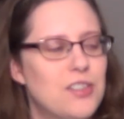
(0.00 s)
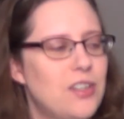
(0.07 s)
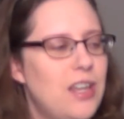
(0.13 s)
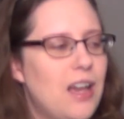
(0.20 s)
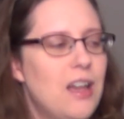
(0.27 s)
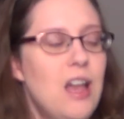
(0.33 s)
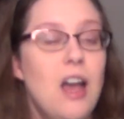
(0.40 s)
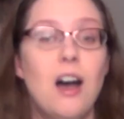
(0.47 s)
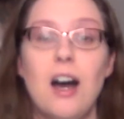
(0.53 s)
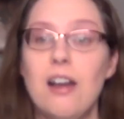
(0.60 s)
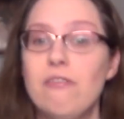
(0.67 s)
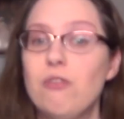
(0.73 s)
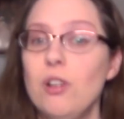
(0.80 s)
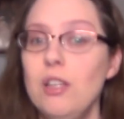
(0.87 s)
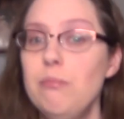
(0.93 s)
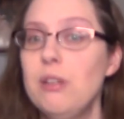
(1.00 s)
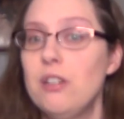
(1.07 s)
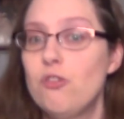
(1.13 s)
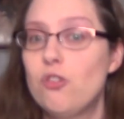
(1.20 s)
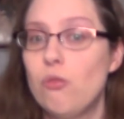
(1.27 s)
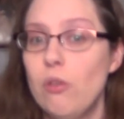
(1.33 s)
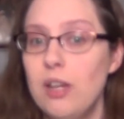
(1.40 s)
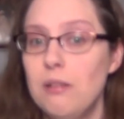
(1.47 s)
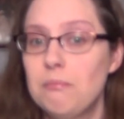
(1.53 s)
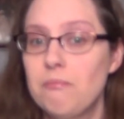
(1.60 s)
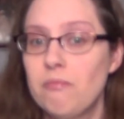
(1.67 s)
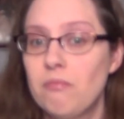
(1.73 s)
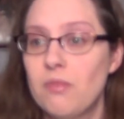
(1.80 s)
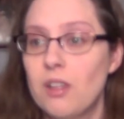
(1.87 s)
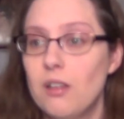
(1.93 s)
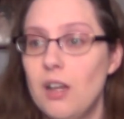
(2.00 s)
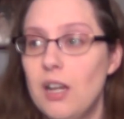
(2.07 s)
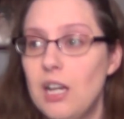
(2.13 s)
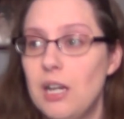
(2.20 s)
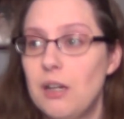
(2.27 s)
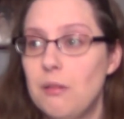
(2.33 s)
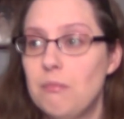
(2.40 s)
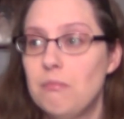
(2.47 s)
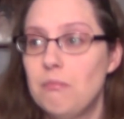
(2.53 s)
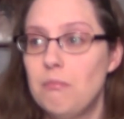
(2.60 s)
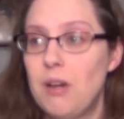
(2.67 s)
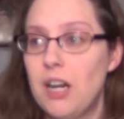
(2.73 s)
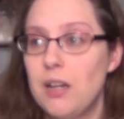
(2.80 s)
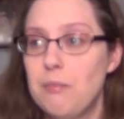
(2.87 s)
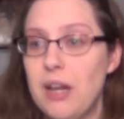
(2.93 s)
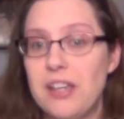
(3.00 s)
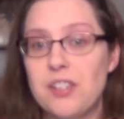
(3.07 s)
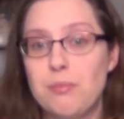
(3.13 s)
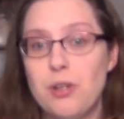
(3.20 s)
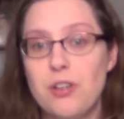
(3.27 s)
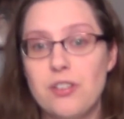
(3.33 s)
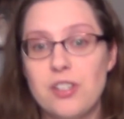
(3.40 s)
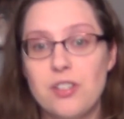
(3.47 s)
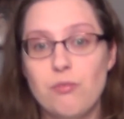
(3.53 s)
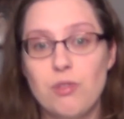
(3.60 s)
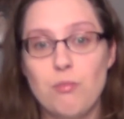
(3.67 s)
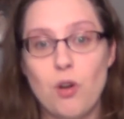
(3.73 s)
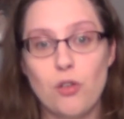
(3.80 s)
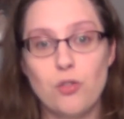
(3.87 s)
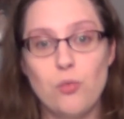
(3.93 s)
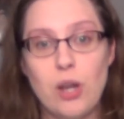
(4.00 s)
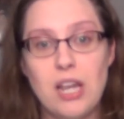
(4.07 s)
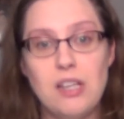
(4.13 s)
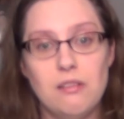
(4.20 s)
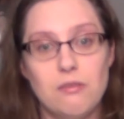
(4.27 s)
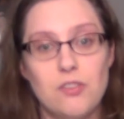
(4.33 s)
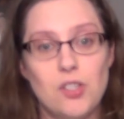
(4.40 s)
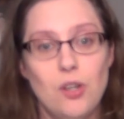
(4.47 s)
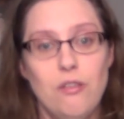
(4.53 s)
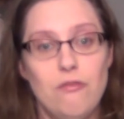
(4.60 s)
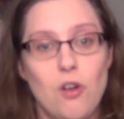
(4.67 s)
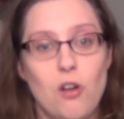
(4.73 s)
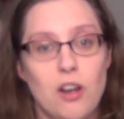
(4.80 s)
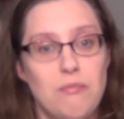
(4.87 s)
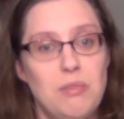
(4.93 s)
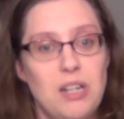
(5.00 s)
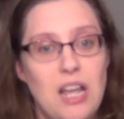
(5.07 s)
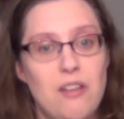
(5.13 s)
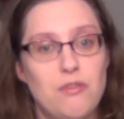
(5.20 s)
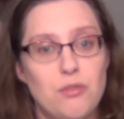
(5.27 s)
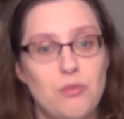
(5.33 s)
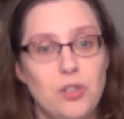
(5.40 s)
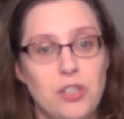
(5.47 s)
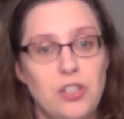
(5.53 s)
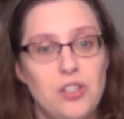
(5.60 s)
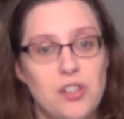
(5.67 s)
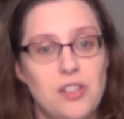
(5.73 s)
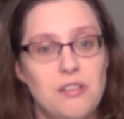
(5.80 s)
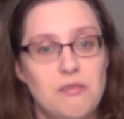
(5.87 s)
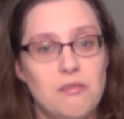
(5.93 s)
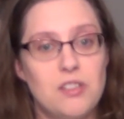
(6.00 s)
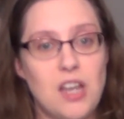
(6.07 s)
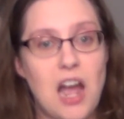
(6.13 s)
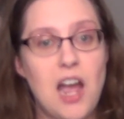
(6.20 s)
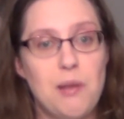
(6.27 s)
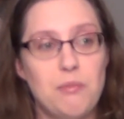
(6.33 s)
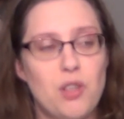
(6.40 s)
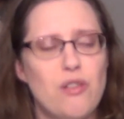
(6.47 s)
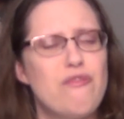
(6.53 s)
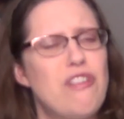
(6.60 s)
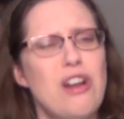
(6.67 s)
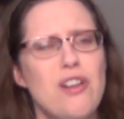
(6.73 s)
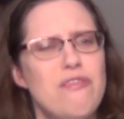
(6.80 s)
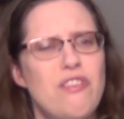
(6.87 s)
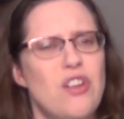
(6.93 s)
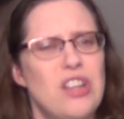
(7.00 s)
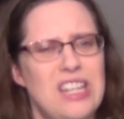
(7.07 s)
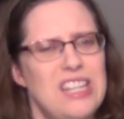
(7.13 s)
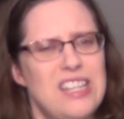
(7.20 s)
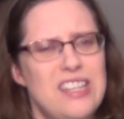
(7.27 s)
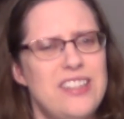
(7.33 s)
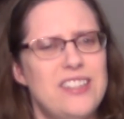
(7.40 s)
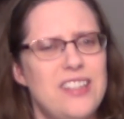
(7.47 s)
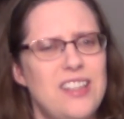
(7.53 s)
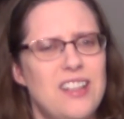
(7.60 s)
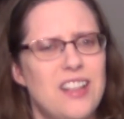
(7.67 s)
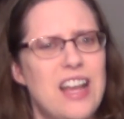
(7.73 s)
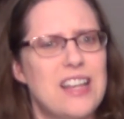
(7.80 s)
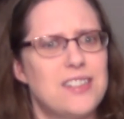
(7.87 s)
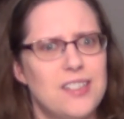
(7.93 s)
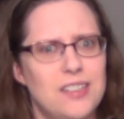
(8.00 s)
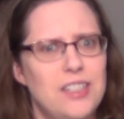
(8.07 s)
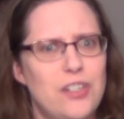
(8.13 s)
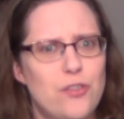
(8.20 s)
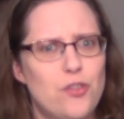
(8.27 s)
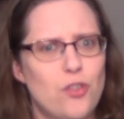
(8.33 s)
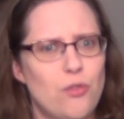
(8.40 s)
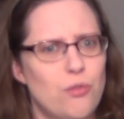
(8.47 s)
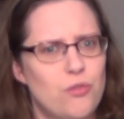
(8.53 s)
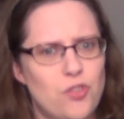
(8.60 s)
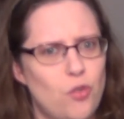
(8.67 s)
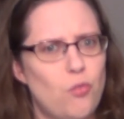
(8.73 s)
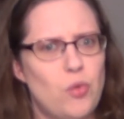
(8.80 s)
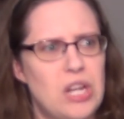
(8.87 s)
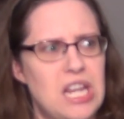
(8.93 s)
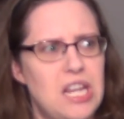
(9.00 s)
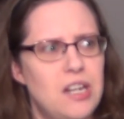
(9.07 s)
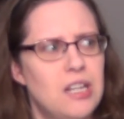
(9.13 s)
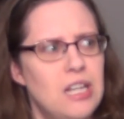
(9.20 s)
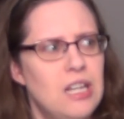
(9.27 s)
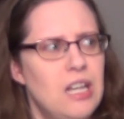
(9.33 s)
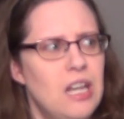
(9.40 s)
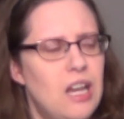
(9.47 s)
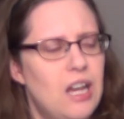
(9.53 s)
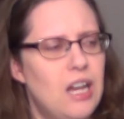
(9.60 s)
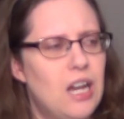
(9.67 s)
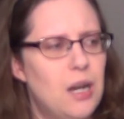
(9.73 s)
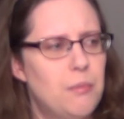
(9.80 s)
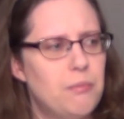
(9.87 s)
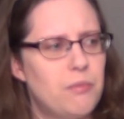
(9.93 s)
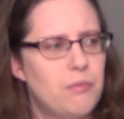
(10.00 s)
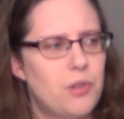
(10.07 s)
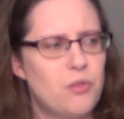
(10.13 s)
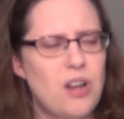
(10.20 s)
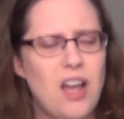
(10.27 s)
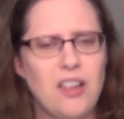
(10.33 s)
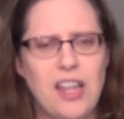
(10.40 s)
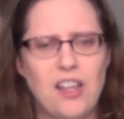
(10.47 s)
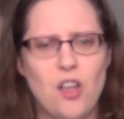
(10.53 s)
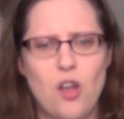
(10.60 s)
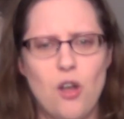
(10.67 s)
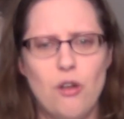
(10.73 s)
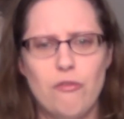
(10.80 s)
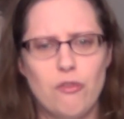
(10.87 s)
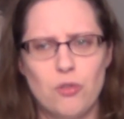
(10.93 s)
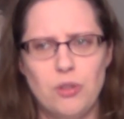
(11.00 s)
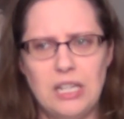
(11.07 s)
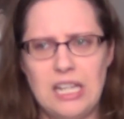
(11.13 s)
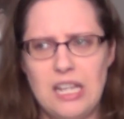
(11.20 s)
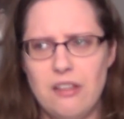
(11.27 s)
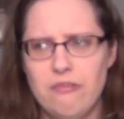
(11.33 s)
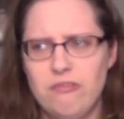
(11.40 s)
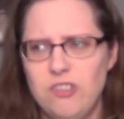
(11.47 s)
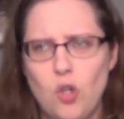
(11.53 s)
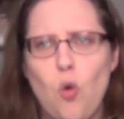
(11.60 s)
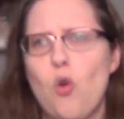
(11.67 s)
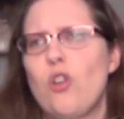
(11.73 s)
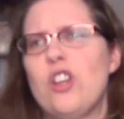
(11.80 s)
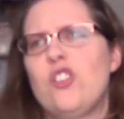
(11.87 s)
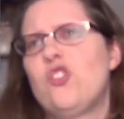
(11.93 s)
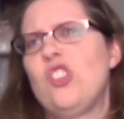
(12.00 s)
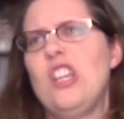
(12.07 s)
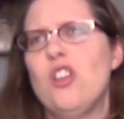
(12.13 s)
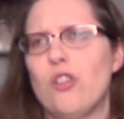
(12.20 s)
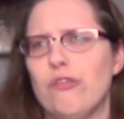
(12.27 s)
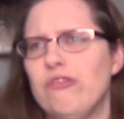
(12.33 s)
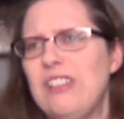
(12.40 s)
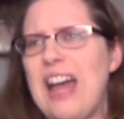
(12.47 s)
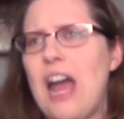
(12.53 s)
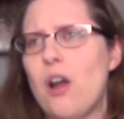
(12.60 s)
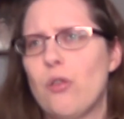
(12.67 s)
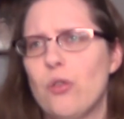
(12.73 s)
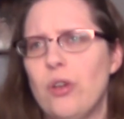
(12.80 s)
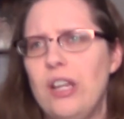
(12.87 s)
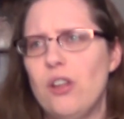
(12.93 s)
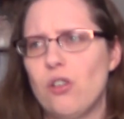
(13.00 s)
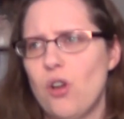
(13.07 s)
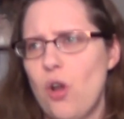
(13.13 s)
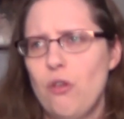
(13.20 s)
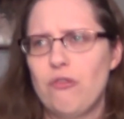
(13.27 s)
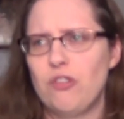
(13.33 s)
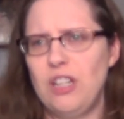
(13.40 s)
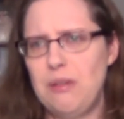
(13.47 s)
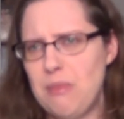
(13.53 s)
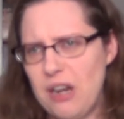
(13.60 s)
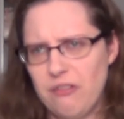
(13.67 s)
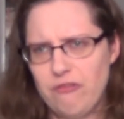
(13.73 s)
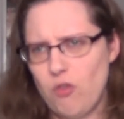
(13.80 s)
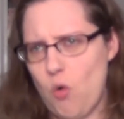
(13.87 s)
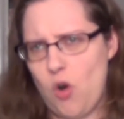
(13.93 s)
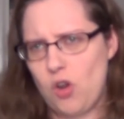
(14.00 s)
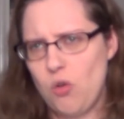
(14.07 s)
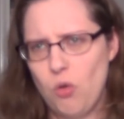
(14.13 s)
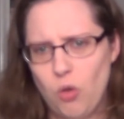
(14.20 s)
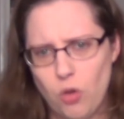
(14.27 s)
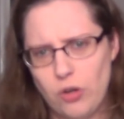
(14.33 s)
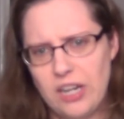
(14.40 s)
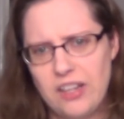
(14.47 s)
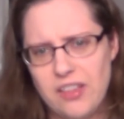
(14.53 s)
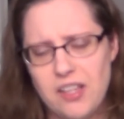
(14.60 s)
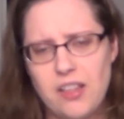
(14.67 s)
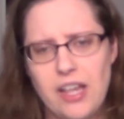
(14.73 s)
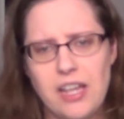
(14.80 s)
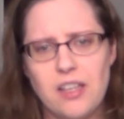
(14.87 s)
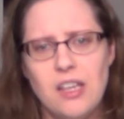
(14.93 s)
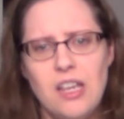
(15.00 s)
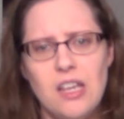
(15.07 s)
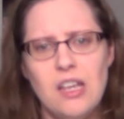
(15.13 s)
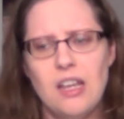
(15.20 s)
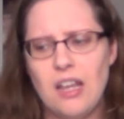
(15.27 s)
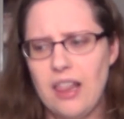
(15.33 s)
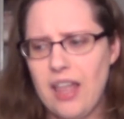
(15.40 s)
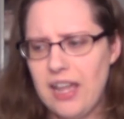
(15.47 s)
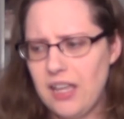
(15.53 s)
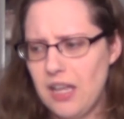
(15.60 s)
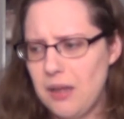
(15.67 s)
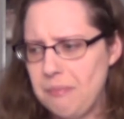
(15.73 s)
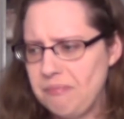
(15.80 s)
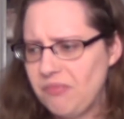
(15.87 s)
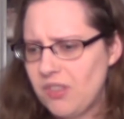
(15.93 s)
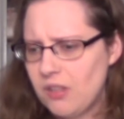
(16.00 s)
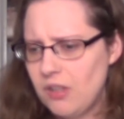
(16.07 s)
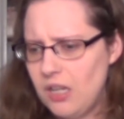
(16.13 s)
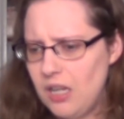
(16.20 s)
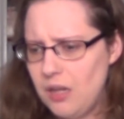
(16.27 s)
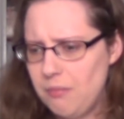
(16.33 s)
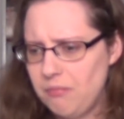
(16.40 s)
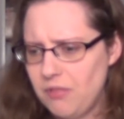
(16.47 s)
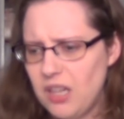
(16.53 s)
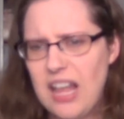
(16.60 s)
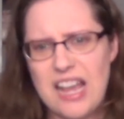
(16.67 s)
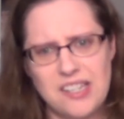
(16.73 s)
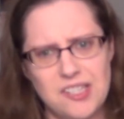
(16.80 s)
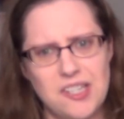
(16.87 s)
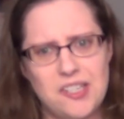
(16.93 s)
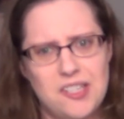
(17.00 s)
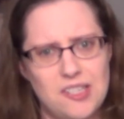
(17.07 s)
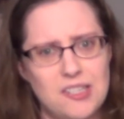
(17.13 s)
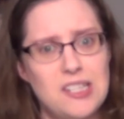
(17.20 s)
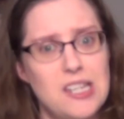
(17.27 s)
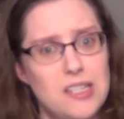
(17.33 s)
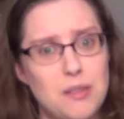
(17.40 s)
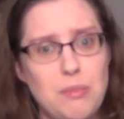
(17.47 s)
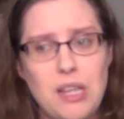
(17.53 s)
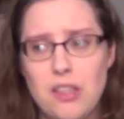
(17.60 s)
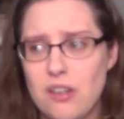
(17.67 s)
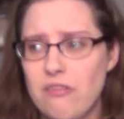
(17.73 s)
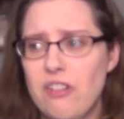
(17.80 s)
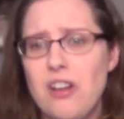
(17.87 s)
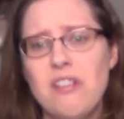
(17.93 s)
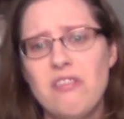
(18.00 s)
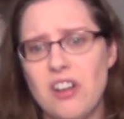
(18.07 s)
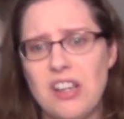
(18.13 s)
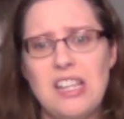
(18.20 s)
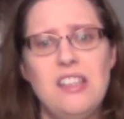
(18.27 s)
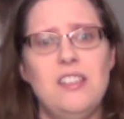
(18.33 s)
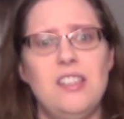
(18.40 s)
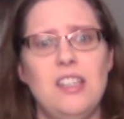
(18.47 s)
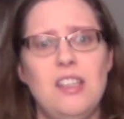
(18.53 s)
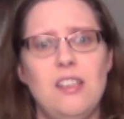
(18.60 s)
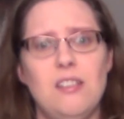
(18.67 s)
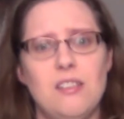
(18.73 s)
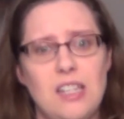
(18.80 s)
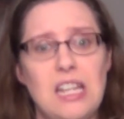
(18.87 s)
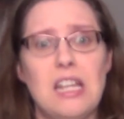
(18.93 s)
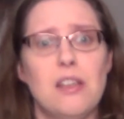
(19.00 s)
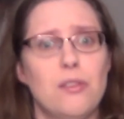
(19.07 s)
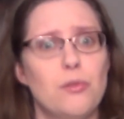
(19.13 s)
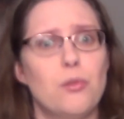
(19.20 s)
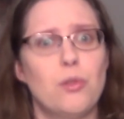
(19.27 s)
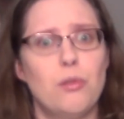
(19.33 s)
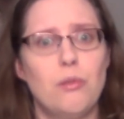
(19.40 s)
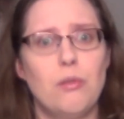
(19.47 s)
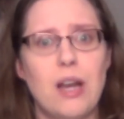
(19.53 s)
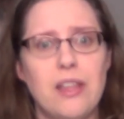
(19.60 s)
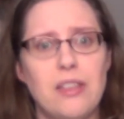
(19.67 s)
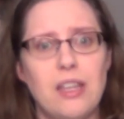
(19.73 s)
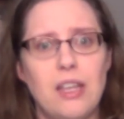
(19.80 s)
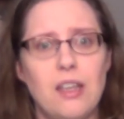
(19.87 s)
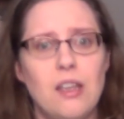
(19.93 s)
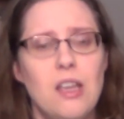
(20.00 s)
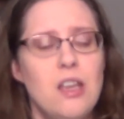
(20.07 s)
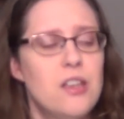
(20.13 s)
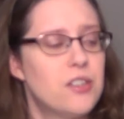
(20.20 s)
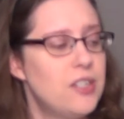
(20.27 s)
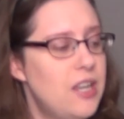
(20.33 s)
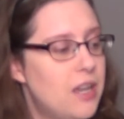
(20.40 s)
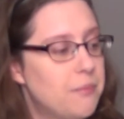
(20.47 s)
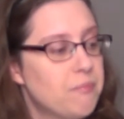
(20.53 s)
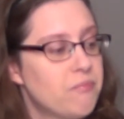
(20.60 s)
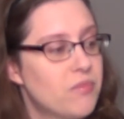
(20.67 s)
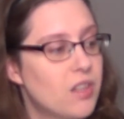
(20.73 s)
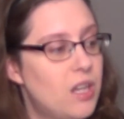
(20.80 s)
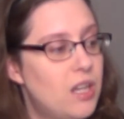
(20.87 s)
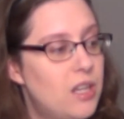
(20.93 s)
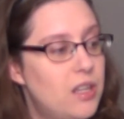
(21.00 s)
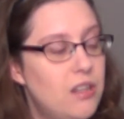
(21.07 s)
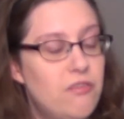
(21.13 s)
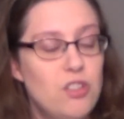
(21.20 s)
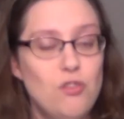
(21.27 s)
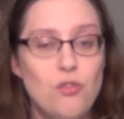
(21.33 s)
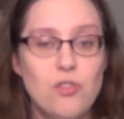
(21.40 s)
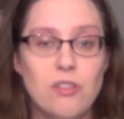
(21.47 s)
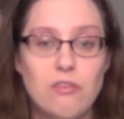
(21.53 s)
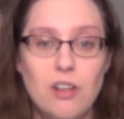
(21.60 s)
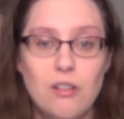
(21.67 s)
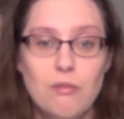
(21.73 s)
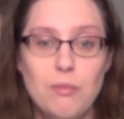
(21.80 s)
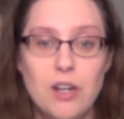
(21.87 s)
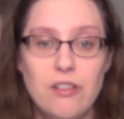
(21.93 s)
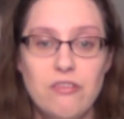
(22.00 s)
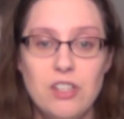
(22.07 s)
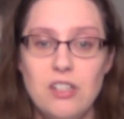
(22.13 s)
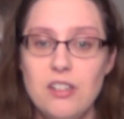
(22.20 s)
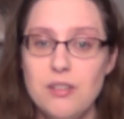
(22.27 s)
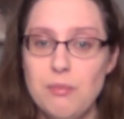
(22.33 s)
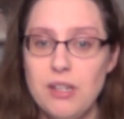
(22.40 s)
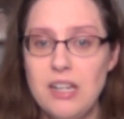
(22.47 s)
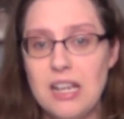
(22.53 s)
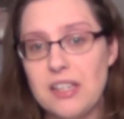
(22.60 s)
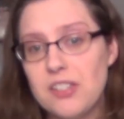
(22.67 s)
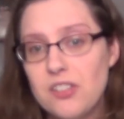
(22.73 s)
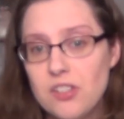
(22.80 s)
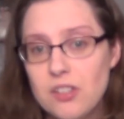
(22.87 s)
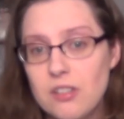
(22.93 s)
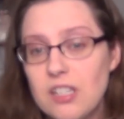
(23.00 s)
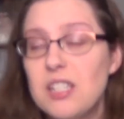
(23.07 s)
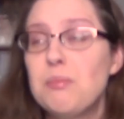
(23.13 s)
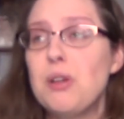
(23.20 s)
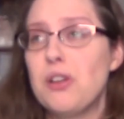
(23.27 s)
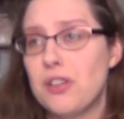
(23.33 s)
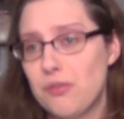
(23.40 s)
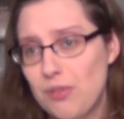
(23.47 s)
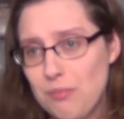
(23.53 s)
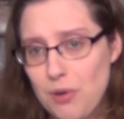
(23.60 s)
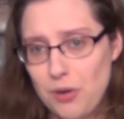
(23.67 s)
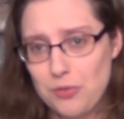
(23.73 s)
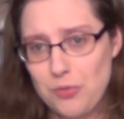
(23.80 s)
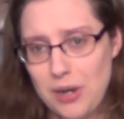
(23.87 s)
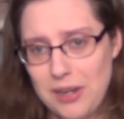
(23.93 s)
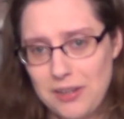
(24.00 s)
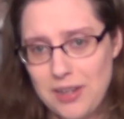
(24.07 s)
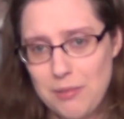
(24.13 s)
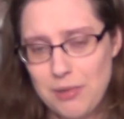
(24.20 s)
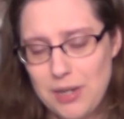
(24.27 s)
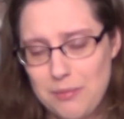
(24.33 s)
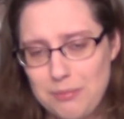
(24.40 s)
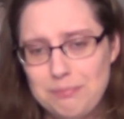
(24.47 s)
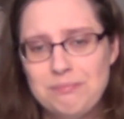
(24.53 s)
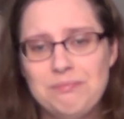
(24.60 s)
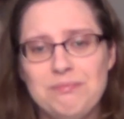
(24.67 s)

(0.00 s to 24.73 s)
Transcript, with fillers: So yeah, I've really been enjoying uh, my, my experiences with Mark Twain so far. I've been having a really good time. They're very, very easy classic literature to read. Um, they're not like overly flourishy or flowery or overly metaphorical or anything like like um, um, classics tend to be. They're very, very easy to get through, I think. So yeah, uh, The Adventures of Huckleberry Finn is my next experience with Mark Twain coming up.